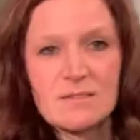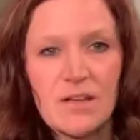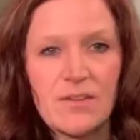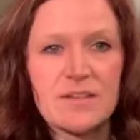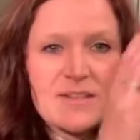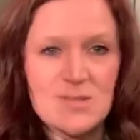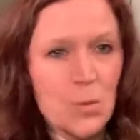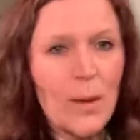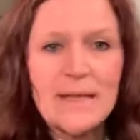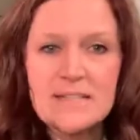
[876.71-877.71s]
Now this is a
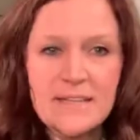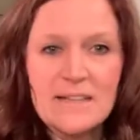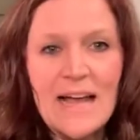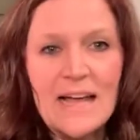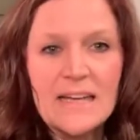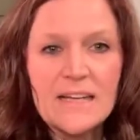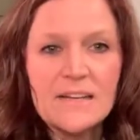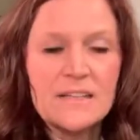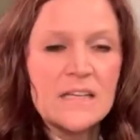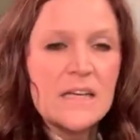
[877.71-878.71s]
whitetail hide,
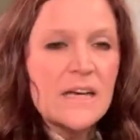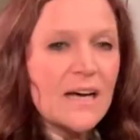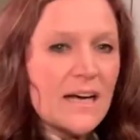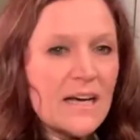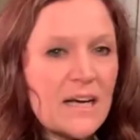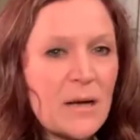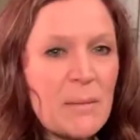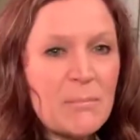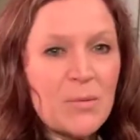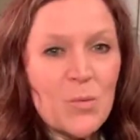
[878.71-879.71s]

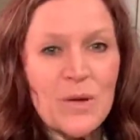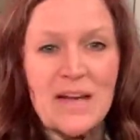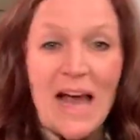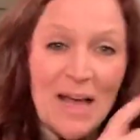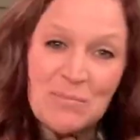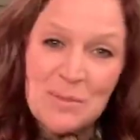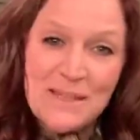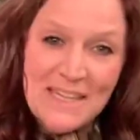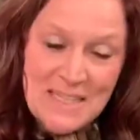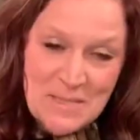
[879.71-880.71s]
uh, but what I'm
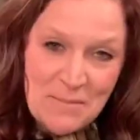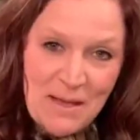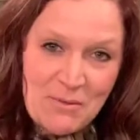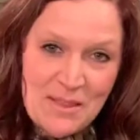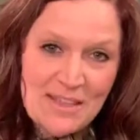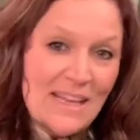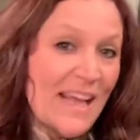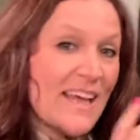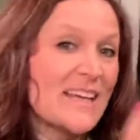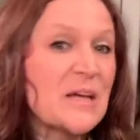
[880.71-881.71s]
planning to make with it,
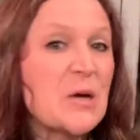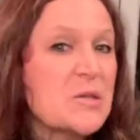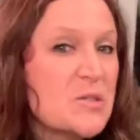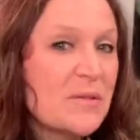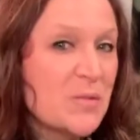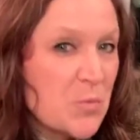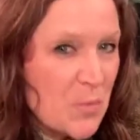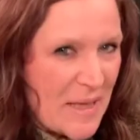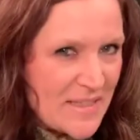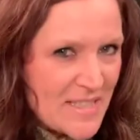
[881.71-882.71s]
and I also have a
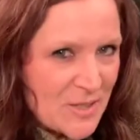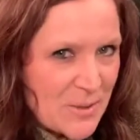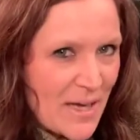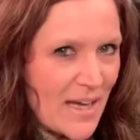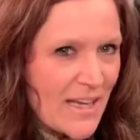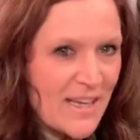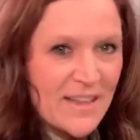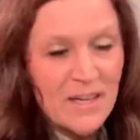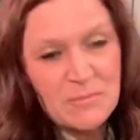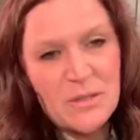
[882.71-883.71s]
reindeer hide
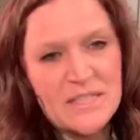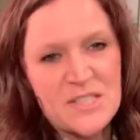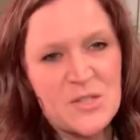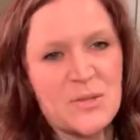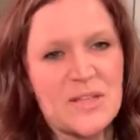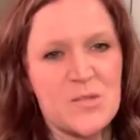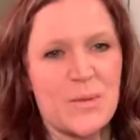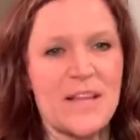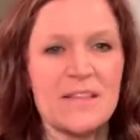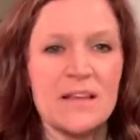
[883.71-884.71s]
that I'm going to do this
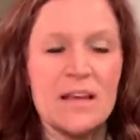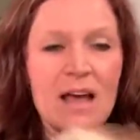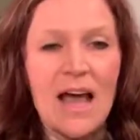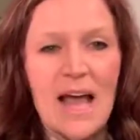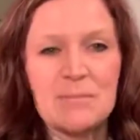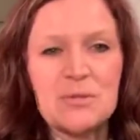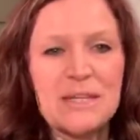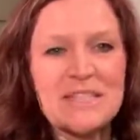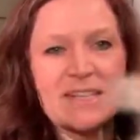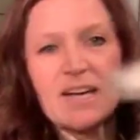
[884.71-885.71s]
with, I'm
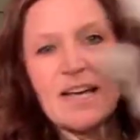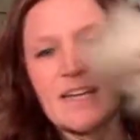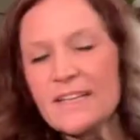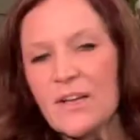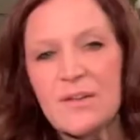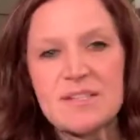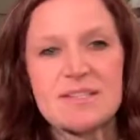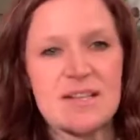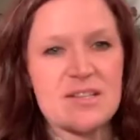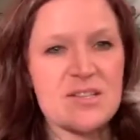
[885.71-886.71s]
going to cut it. Now this
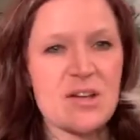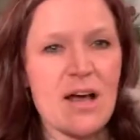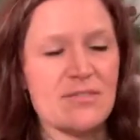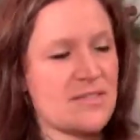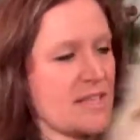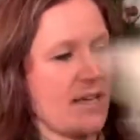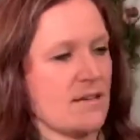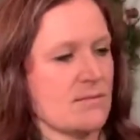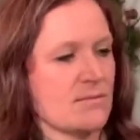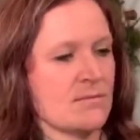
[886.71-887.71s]
is a soft tan,
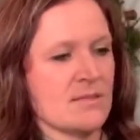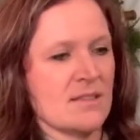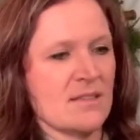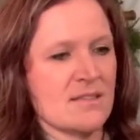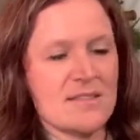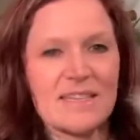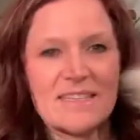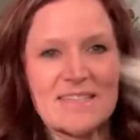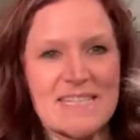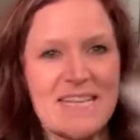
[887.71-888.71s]
this thing
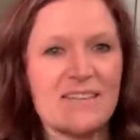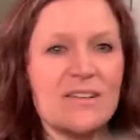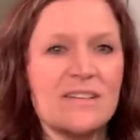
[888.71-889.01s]
is a tail.